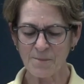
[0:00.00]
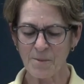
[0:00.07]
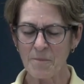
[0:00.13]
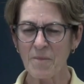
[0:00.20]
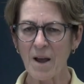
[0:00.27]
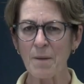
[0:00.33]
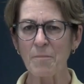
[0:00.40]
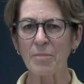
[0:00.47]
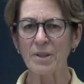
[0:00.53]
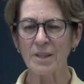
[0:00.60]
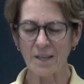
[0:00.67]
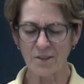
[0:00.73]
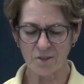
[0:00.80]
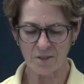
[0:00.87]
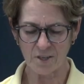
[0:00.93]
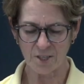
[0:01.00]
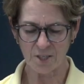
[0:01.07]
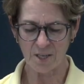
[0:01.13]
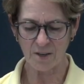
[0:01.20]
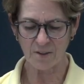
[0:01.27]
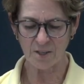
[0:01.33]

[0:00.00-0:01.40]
been my pleasure to share